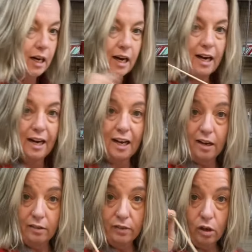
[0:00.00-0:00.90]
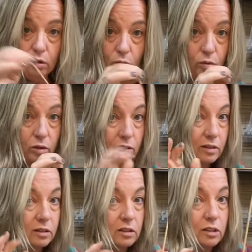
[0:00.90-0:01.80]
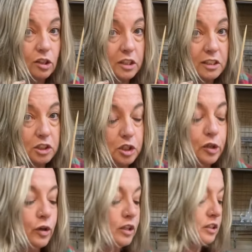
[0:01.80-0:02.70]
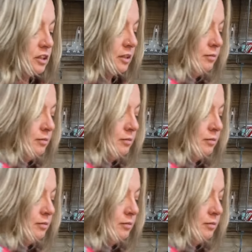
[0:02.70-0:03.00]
I have cooking skewers.